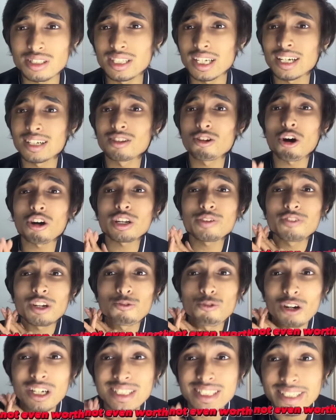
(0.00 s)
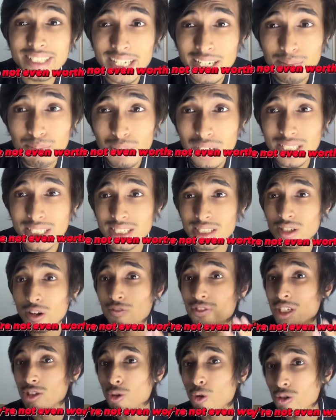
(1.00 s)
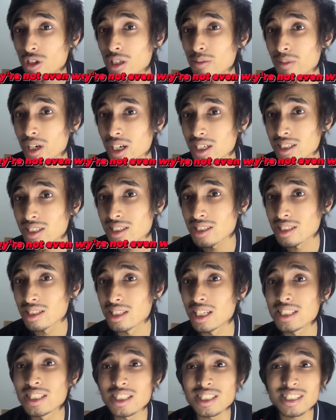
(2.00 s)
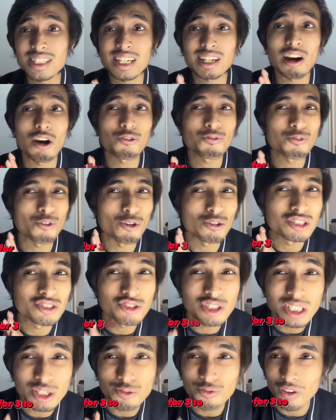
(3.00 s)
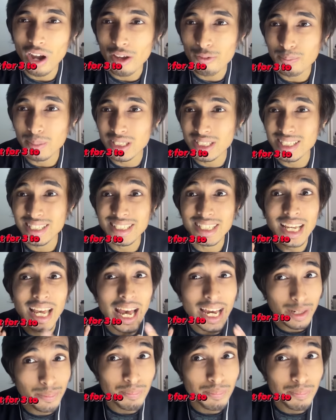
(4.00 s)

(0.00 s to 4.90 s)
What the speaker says: they're not even worth 10% of the total marks. They just account for 3 to 5% at